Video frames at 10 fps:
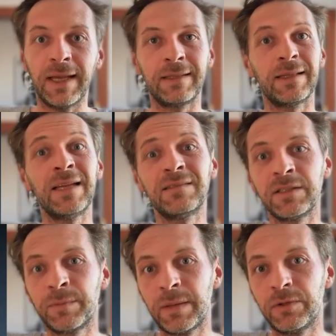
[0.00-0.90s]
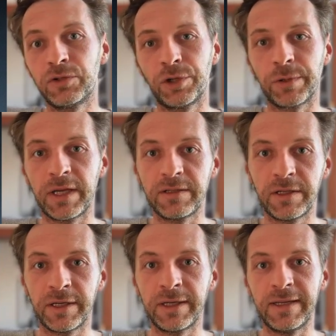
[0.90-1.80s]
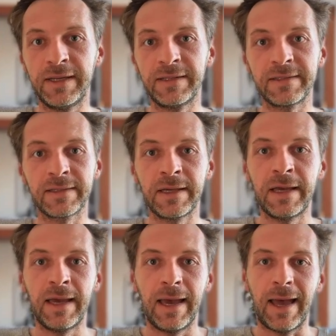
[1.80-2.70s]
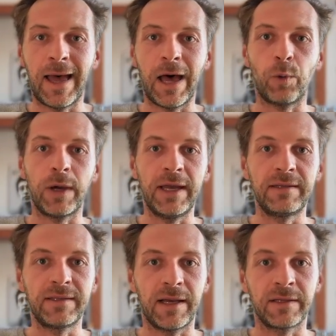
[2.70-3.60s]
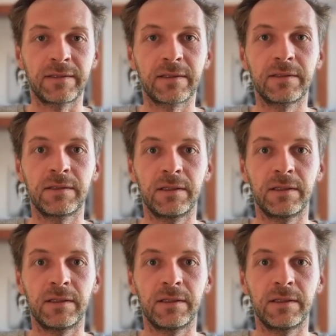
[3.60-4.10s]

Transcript: And the last thing maybe to showcase here is how a task